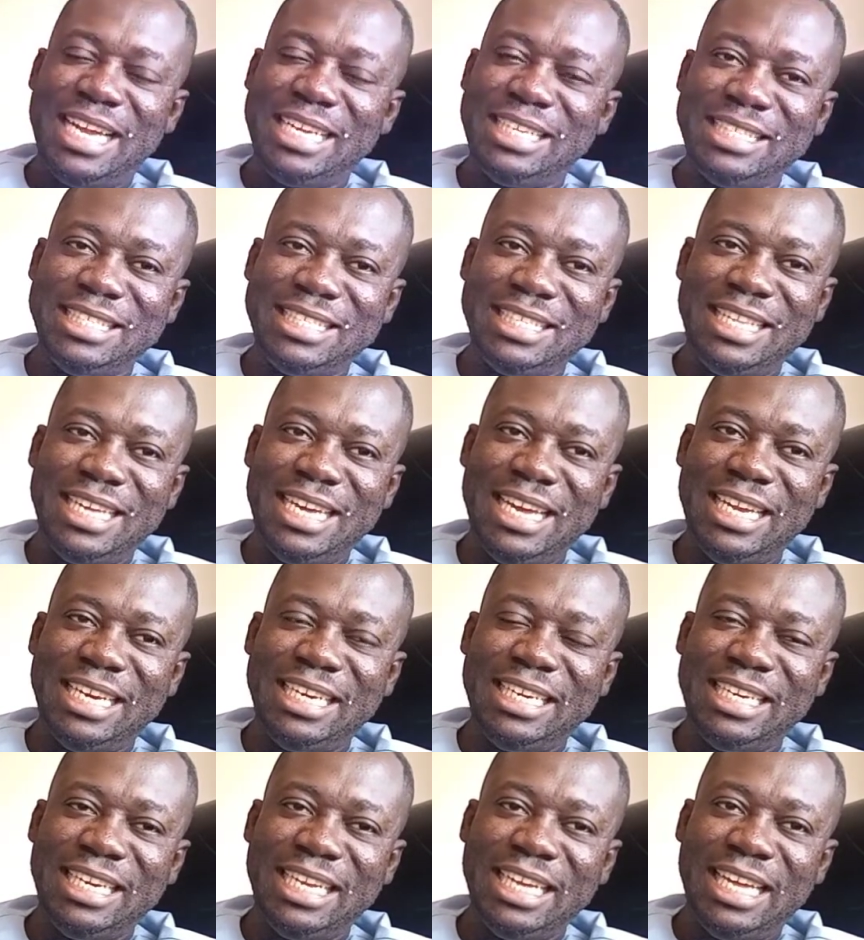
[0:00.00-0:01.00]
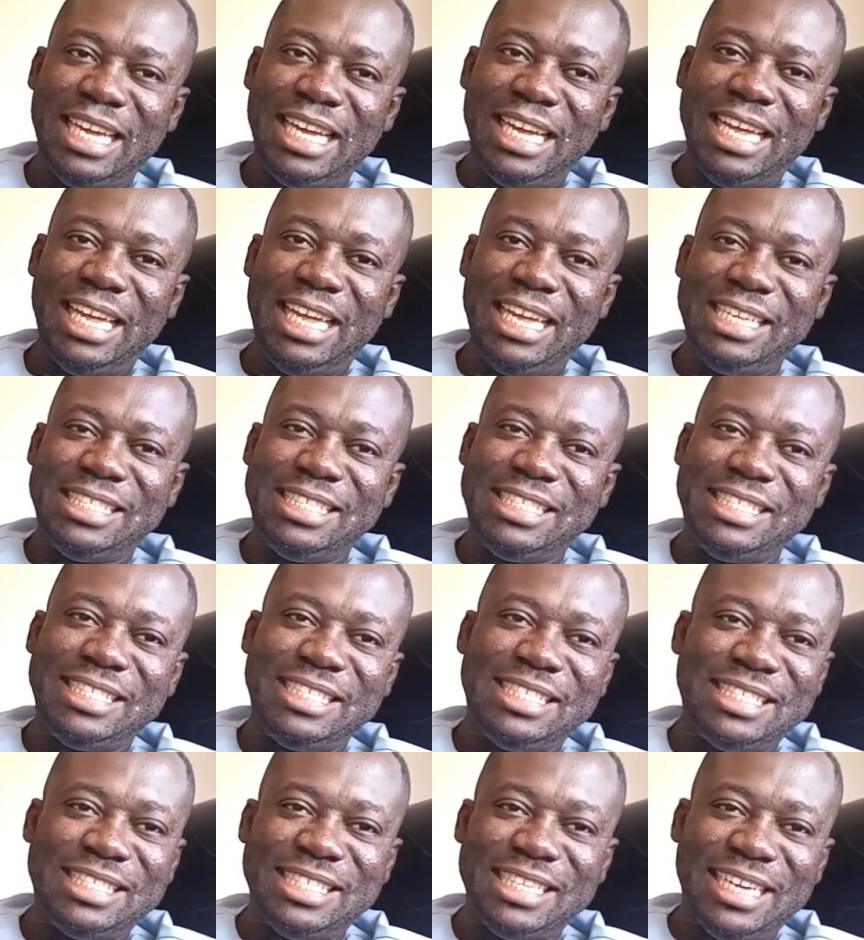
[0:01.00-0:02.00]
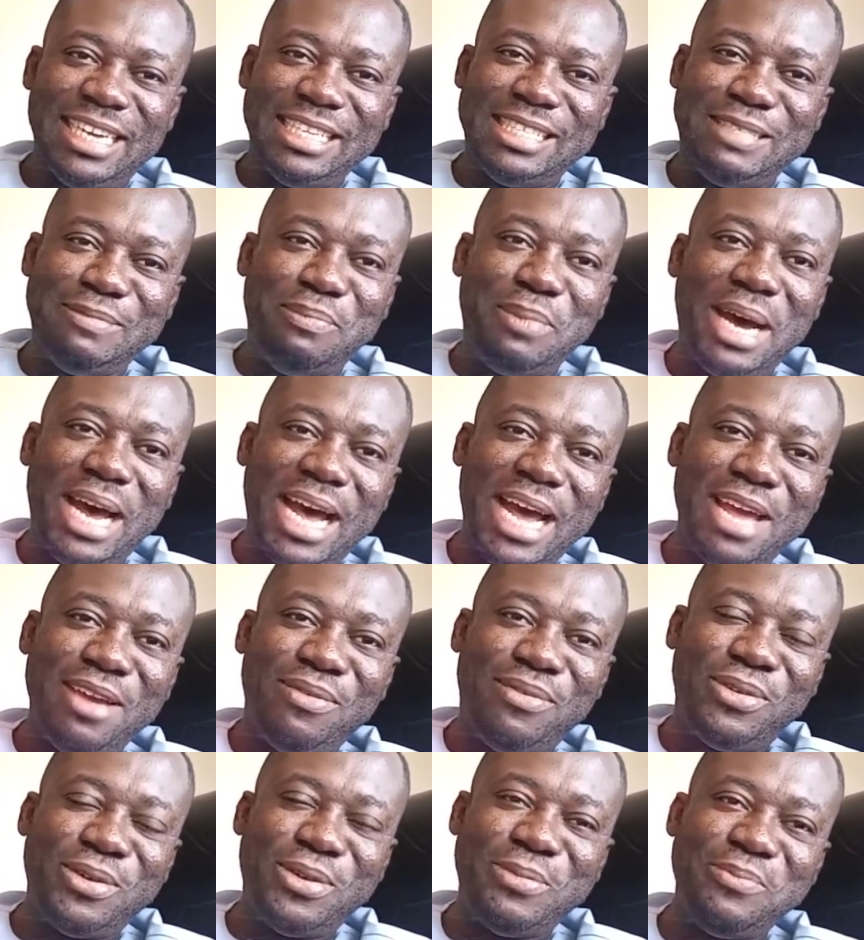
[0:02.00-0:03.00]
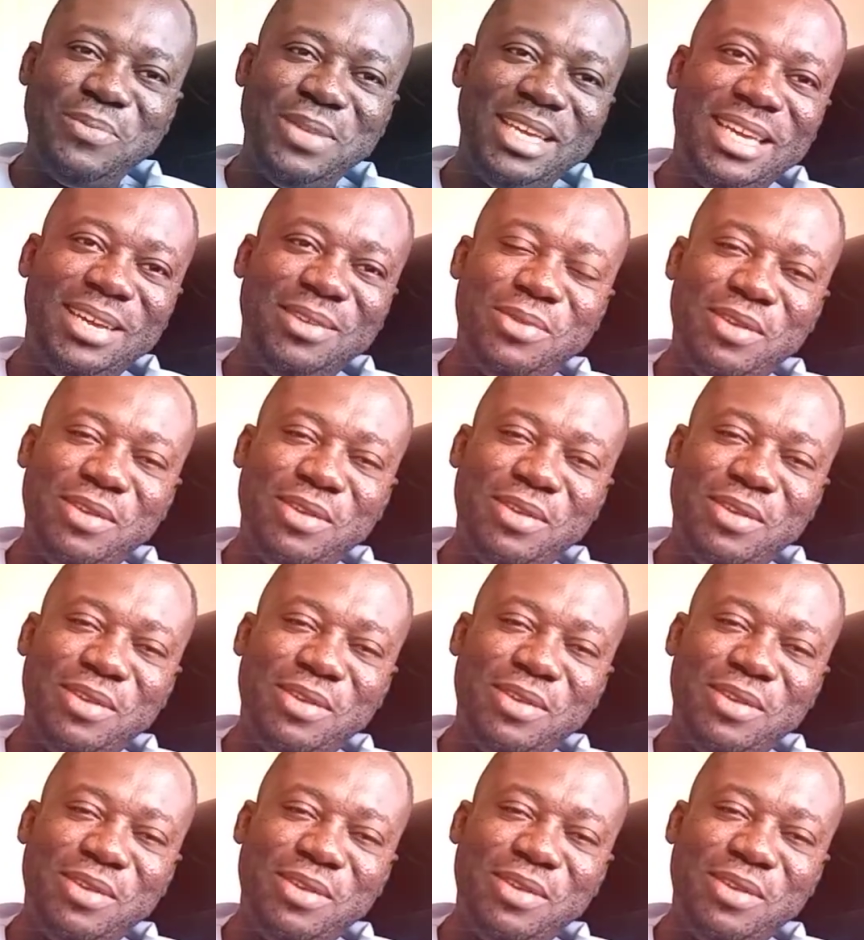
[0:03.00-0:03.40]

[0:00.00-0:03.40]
Until then, it's bye from me,